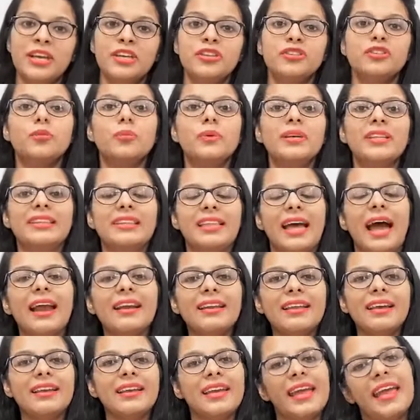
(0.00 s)
So with
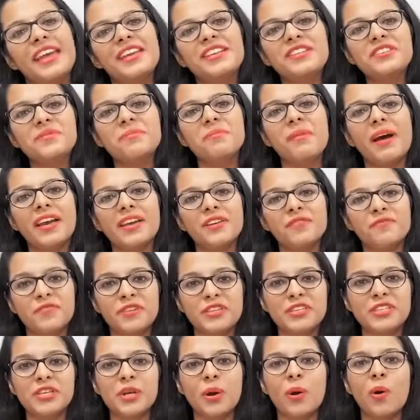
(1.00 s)
that, I end my
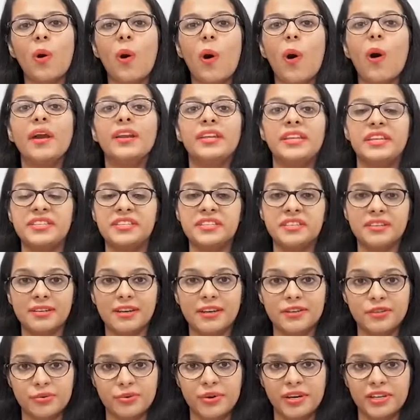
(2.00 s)
video on Indian
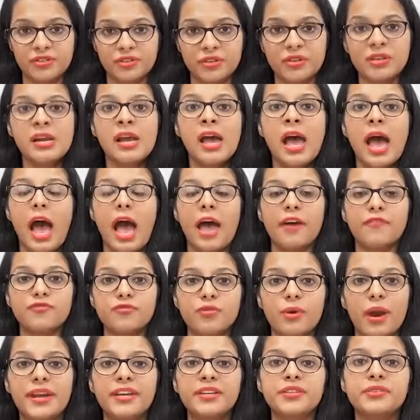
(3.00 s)
literature. I've
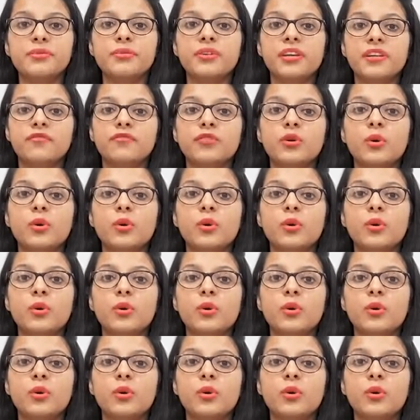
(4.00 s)
tried to give